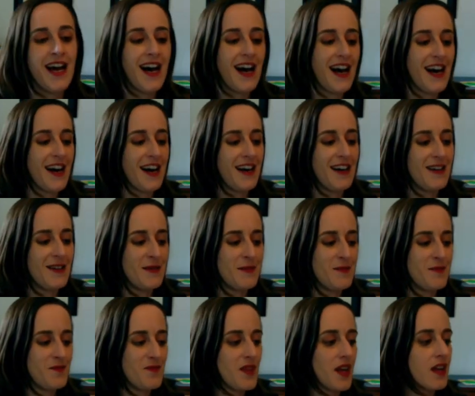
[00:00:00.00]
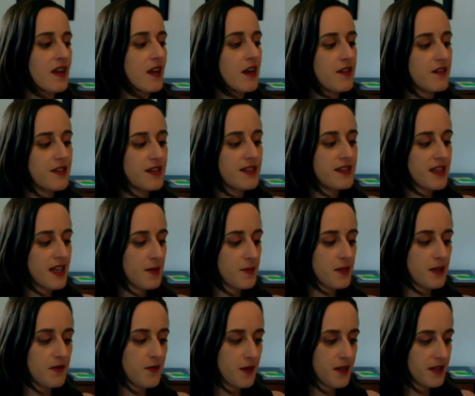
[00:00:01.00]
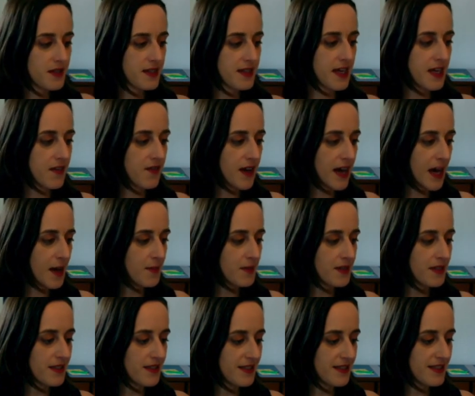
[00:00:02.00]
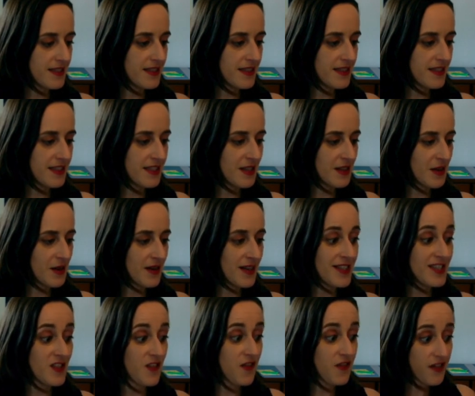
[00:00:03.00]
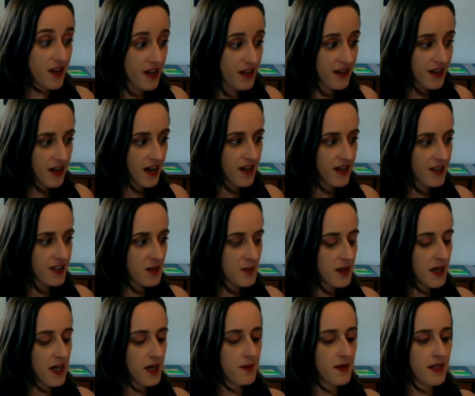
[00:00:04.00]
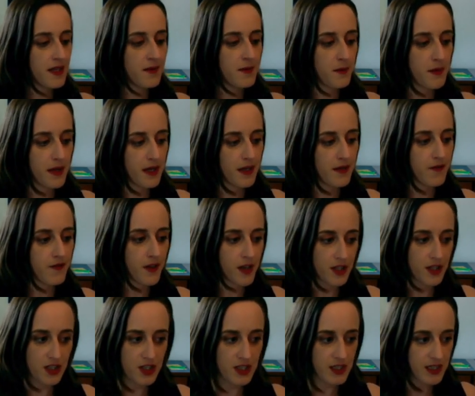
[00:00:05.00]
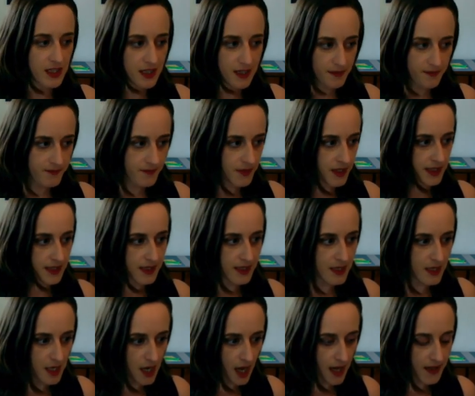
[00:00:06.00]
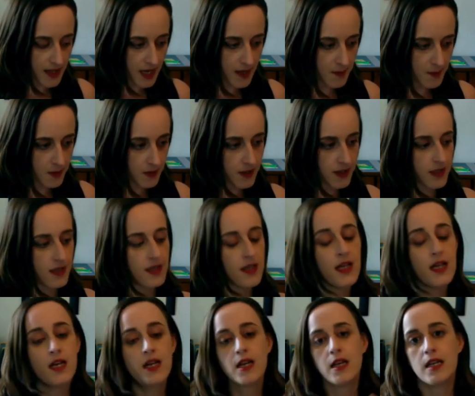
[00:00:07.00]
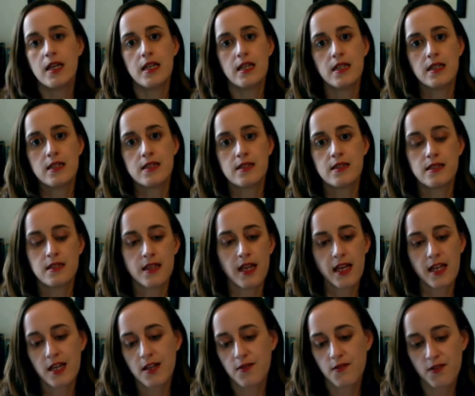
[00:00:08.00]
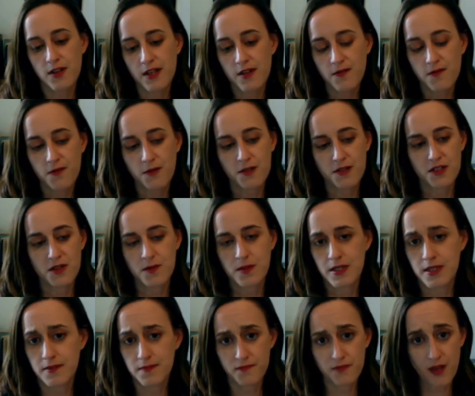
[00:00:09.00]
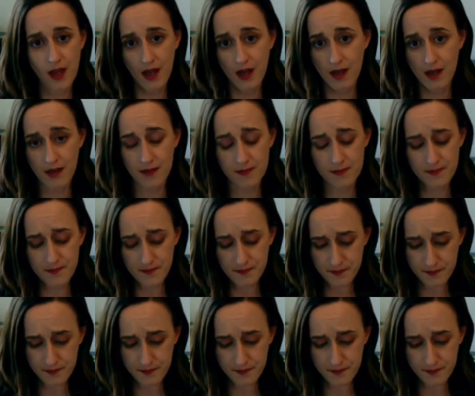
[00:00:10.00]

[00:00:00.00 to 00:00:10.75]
Um, another example of when this kind of happens, you know, and it's a fun thought experiment, but functionally it's not that important, is negative reinforcement. Um,